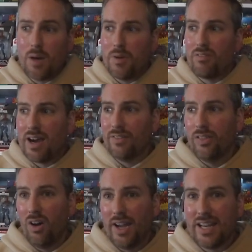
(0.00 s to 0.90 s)

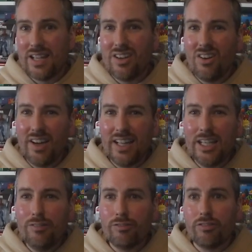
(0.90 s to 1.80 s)
around
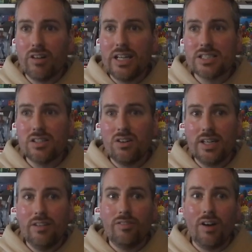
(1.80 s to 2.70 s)
93 to
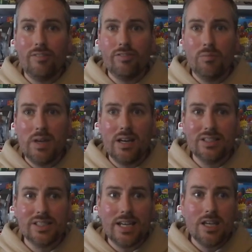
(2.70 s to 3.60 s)
95 for me,
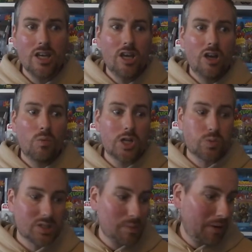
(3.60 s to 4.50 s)
I'd say,
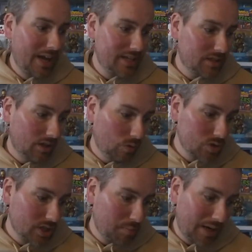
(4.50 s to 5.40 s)
which was the
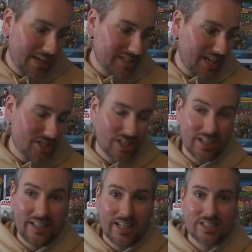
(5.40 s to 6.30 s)
launch of the PlayStation
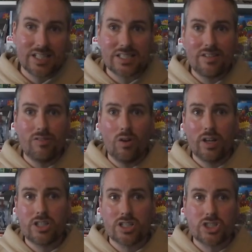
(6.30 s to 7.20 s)
and the N64
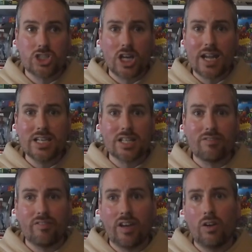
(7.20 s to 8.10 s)
that just changed
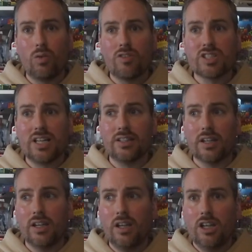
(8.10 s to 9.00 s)
everything. And all of a
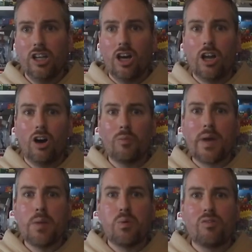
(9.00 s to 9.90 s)
sudden, a lot of
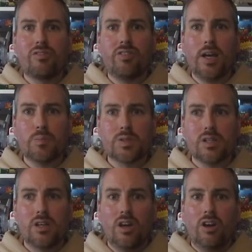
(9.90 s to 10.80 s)
people
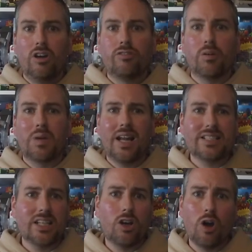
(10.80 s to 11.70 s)
flipped from
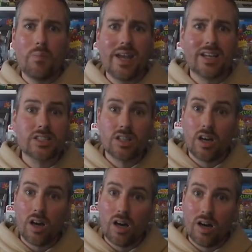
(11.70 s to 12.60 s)
collecting comics,
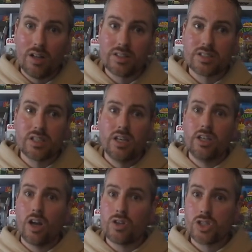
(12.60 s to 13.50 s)
cards,
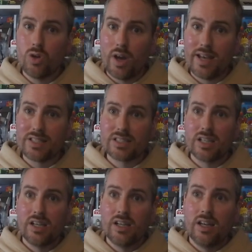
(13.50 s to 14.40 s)
you know, toys,
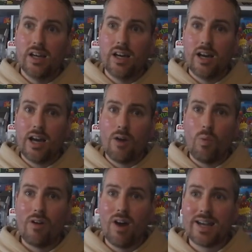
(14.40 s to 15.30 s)

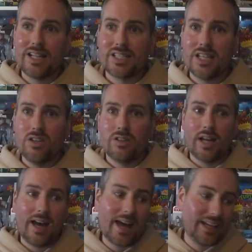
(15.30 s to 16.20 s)
and where I continued
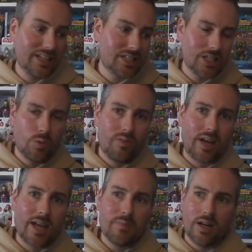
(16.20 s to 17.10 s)
that and continued with
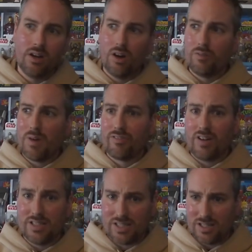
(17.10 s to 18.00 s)
gaming, a lot of my
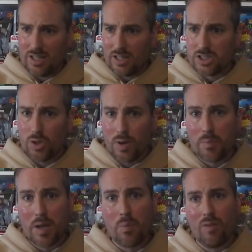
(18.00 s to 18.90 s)
friends and two of
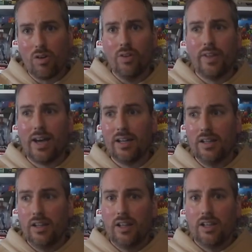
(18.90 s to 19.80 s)
the people I've got in that
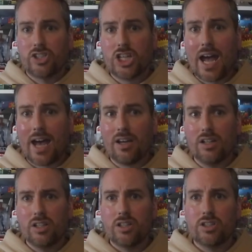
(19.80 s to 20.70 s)
chat
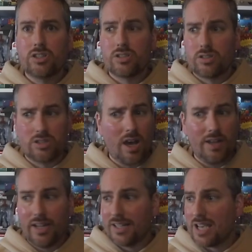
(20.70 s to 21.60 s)

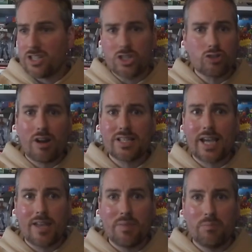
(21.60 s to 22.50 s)
turned their attention straight to
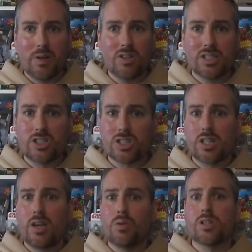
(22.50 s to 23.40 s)
gaming, because
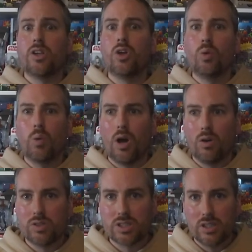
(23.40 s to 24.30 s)
it was a new
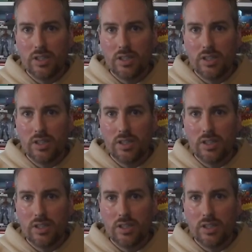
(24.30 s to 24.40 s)
world,